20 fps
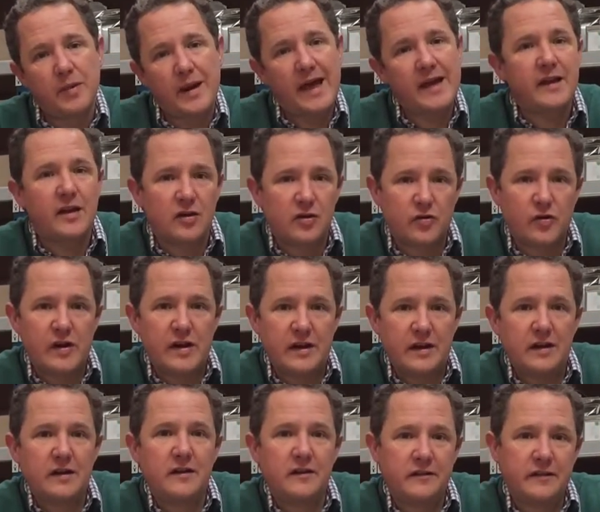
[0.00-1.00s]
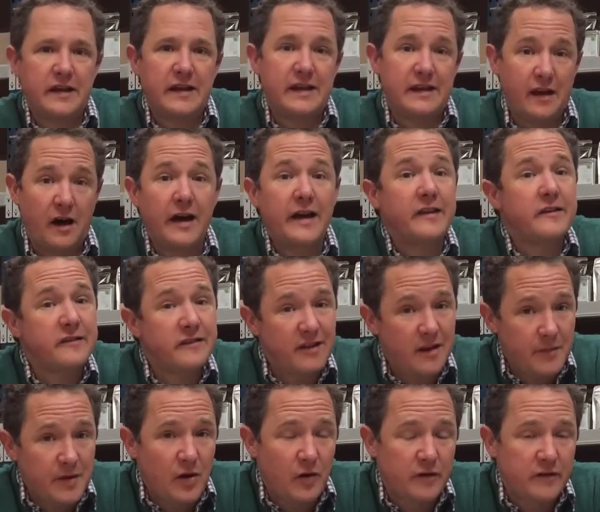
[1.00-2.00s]
black and green tea, i.e.,
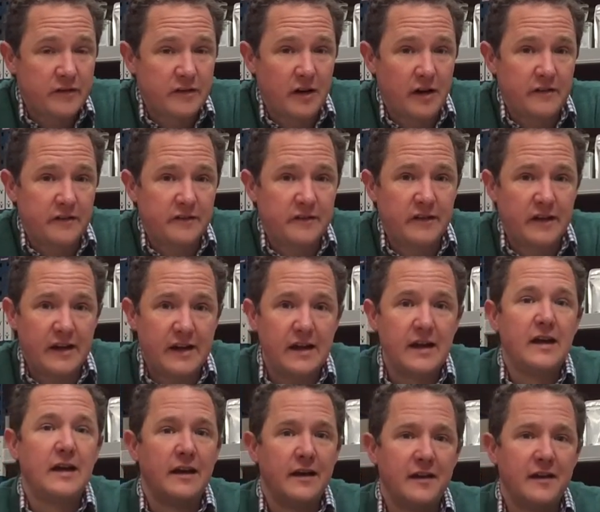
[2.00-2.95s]
semi-oxidized tea.